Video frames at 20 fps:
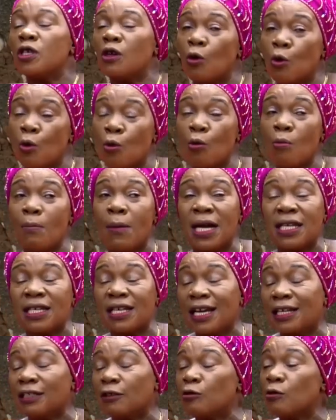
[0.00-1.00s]

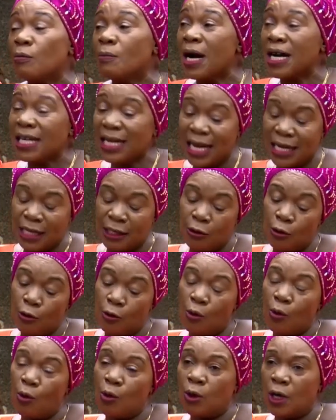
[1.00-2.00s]
okumanya nti omwana alina
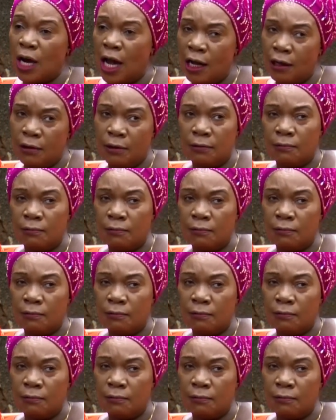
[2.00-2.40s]
okukola,